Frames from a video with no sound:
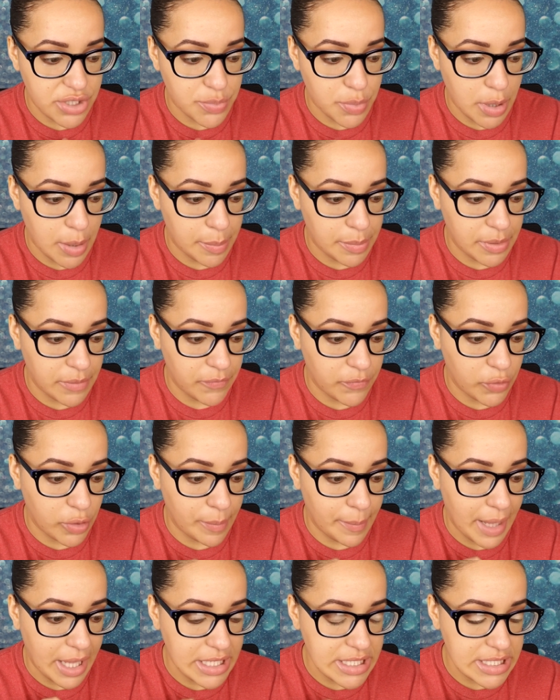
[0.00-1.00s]
prep them for
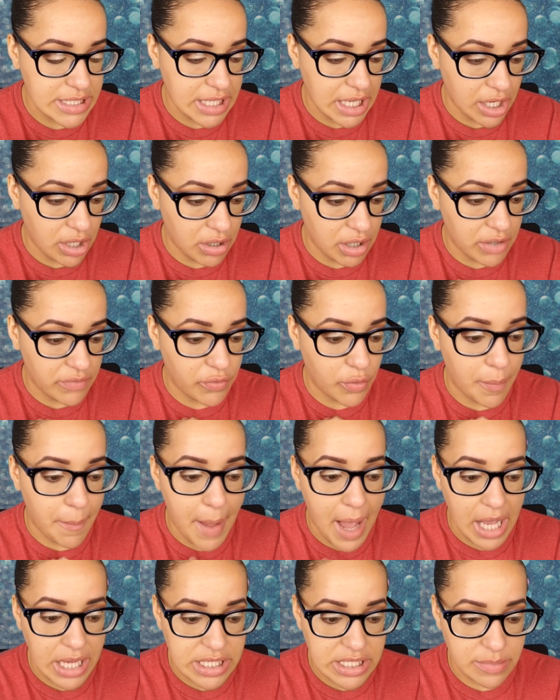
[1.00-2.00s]
mascara for
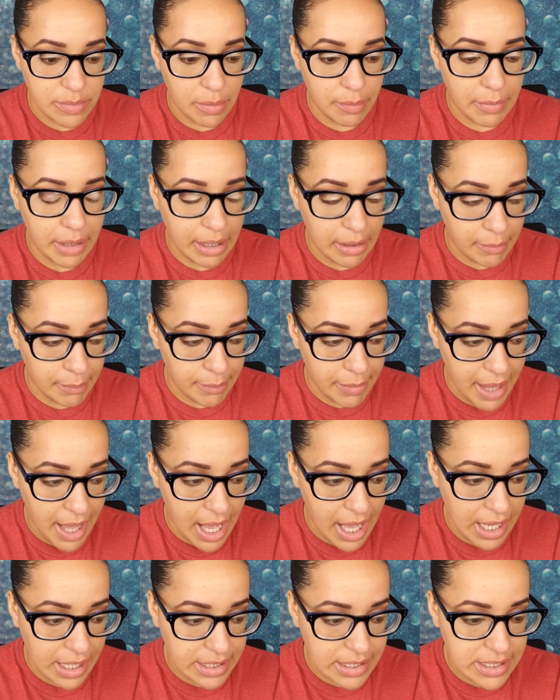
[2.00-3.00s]
maximum
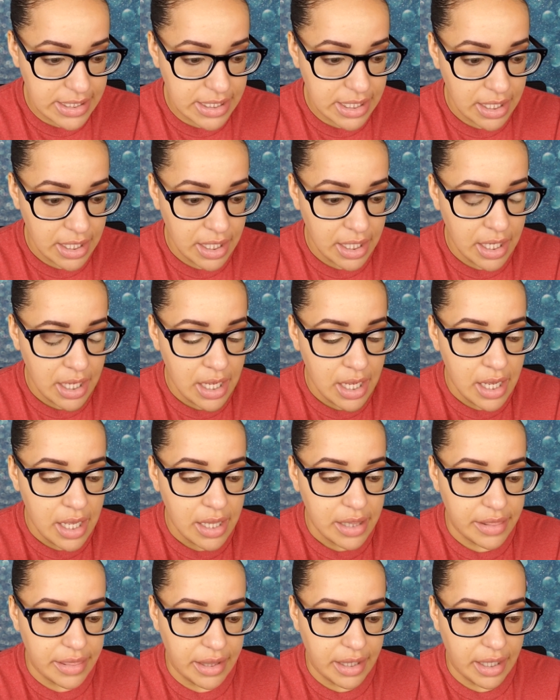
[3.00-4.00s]
impact.
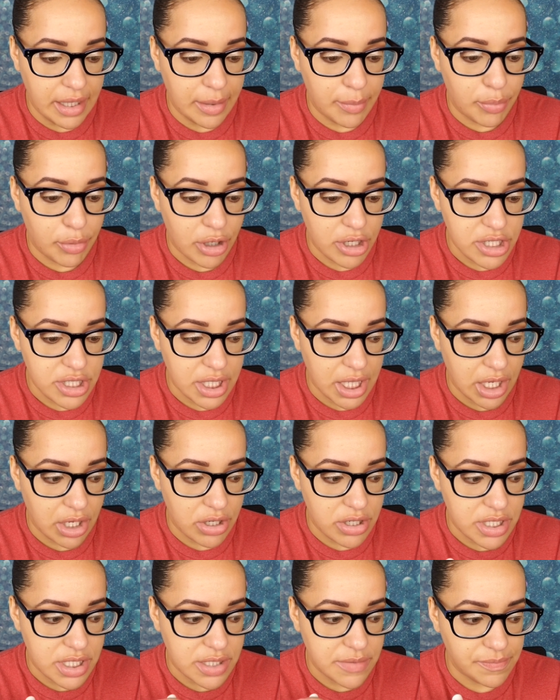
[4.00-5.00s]
The brush
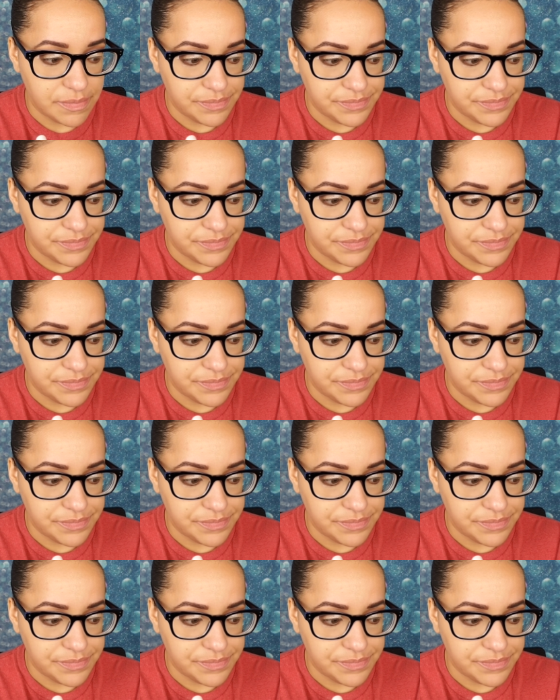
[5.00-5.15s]
layers